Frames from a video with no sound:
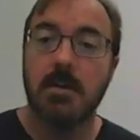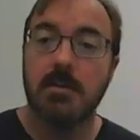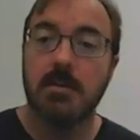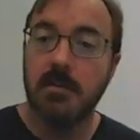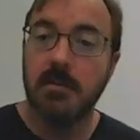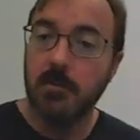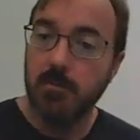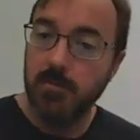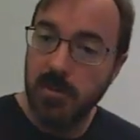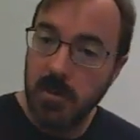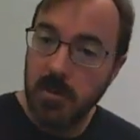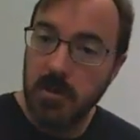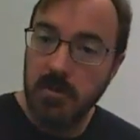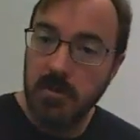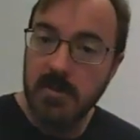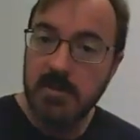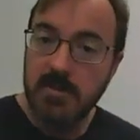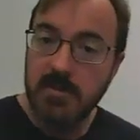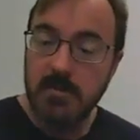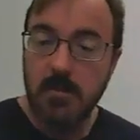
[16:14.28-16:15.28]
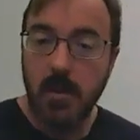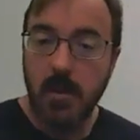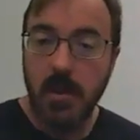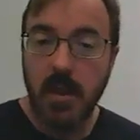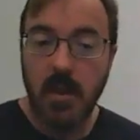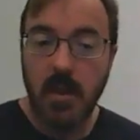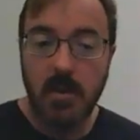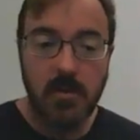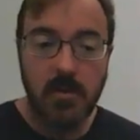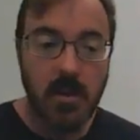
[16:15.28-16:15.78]
So you plug all this into a
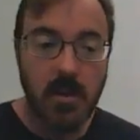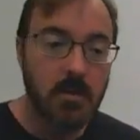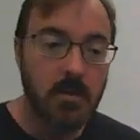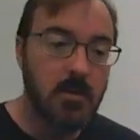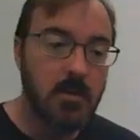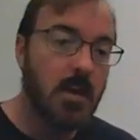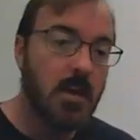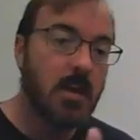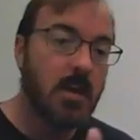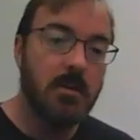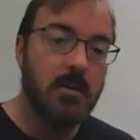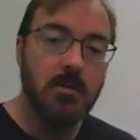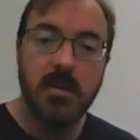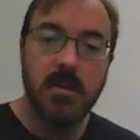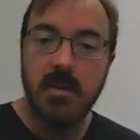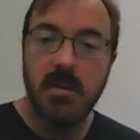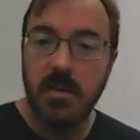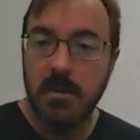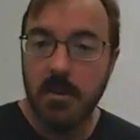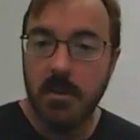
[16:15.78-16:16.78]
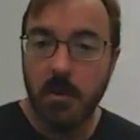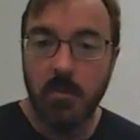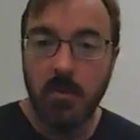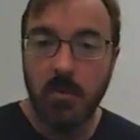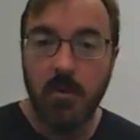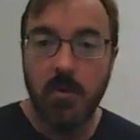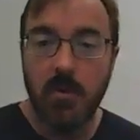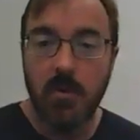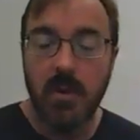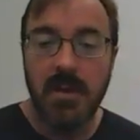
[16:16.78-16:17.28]
calculator, you get a
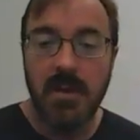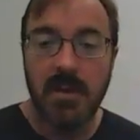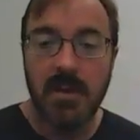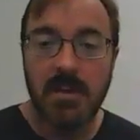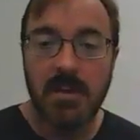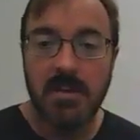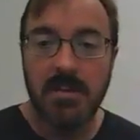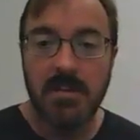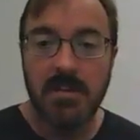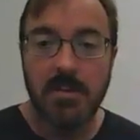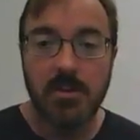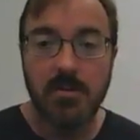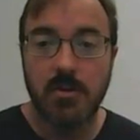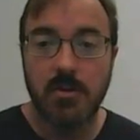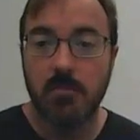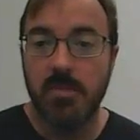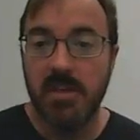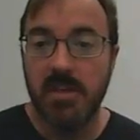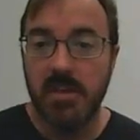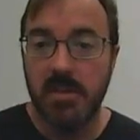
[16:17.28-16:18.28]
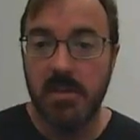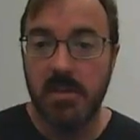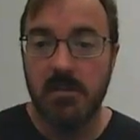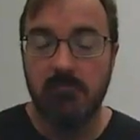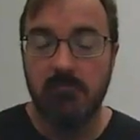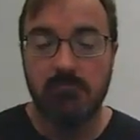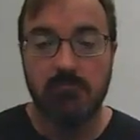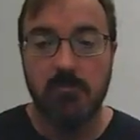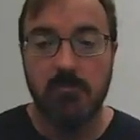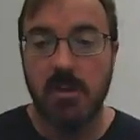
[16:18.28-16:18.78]
number, and it could be
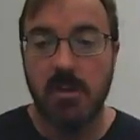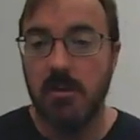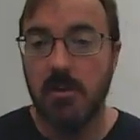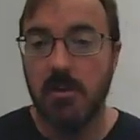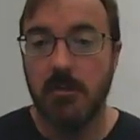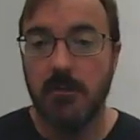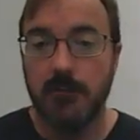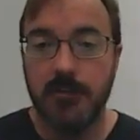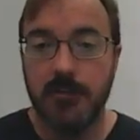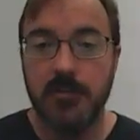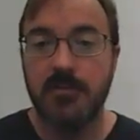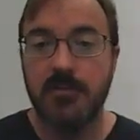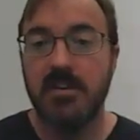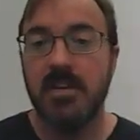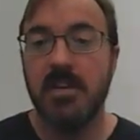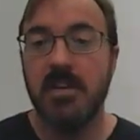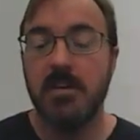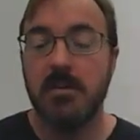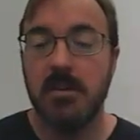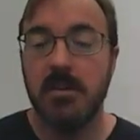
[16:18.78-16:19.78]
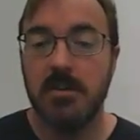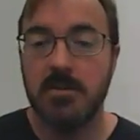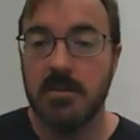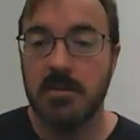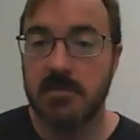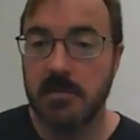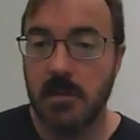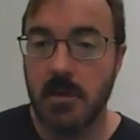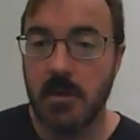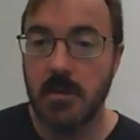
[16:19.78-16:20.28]
15
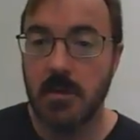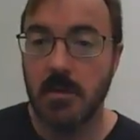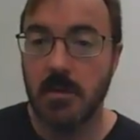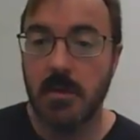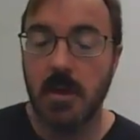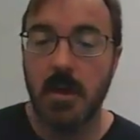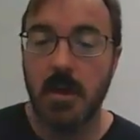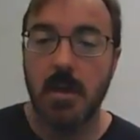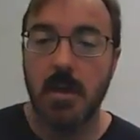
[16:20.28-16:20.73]
digits long.